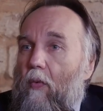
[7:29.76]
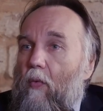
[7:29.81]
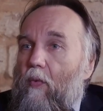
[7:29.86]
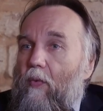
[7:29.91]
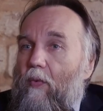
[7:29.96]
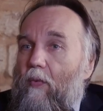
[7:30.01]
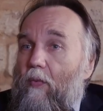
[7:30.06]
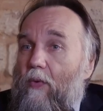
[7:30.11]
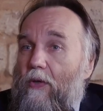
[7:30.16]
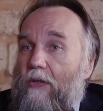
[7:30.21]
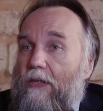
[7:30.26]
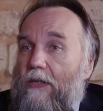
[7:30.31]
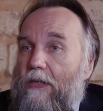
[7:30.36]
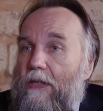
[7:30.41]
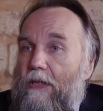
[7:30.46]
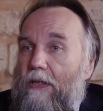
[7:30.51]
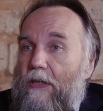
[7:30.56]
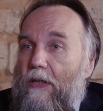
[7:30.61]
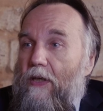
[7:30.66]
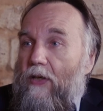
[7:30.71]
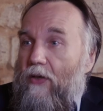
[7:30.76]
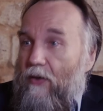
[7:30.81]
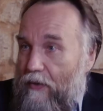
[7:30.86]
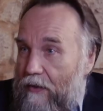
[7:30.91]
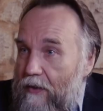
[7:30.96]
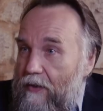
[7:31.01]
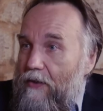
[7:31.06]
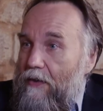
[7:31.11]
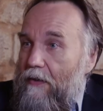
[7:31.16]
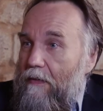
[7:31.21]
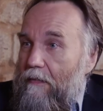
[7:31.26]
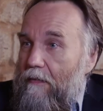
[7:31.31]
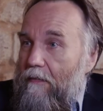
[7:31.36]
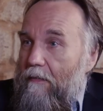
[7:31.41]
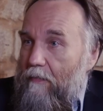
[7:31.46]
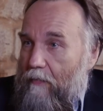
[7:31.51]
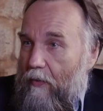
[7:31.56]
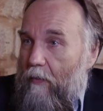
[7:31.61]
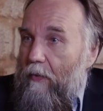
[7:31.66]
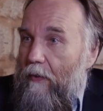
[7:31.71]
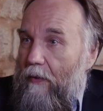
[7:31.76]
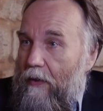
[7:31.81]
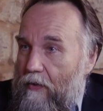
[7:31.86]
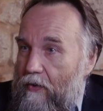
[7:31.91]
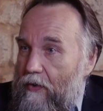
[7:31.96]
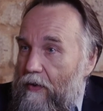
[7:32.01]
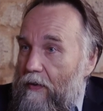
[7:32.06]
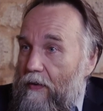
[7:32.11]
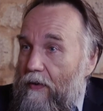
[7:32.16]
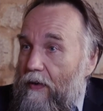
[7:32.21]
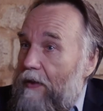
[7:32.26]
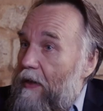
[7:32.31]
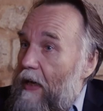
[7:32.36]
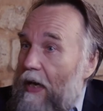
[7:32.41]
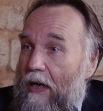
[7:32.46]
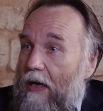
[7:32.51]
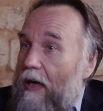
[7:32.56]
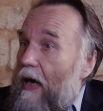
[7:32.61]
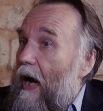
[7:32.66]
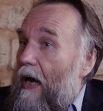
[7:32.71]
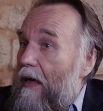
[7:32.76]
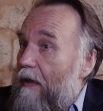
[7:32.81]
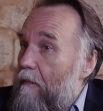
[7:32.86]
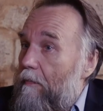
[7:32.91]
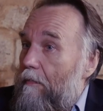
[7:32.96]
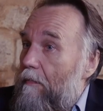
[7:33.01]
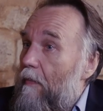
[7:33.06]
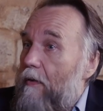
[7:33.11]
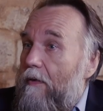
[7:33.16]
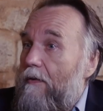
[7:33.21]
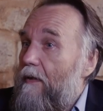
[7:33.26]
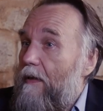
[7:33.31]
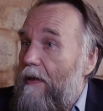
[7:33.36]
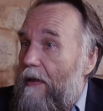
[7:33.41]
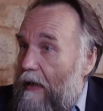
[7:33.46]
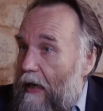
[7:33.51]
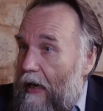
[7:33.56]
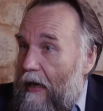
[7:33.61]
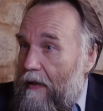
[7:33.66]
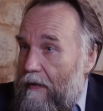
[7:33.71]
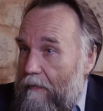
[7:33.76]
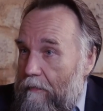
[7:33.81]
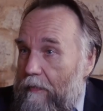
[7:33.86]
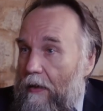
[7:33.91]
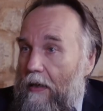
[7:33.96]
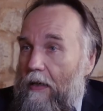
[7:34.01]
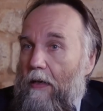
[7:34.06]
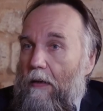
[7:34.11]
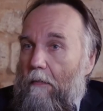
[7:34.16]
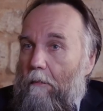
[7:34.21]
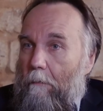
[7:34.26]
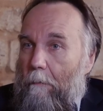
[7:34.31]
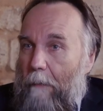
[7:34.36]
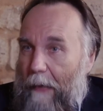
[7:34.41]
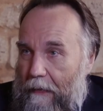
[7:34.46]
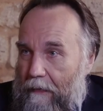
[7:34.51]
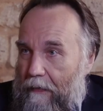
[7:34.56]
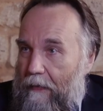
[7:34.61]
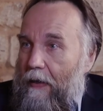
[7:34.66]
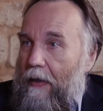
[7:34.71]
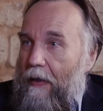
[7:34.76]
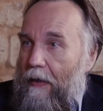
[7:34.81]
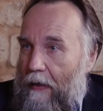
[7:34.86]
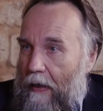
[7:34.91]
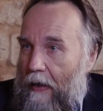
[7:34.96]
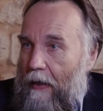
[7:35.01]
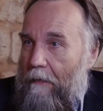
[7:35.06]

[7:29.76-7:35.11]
we see Christian population. They are Arab, mostly Arab, but they